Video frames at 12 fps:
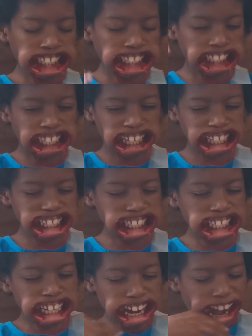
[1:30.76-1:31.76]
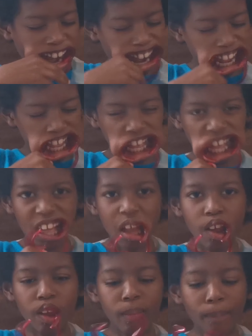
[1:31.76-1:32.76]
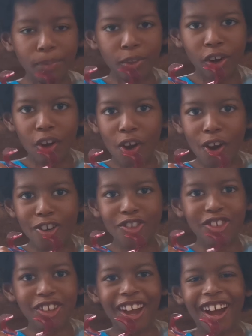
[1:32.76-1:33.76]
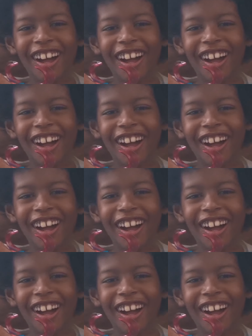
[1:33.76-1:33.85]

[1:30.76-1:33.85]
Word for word: and am And Lara's going to try and guess in one minute.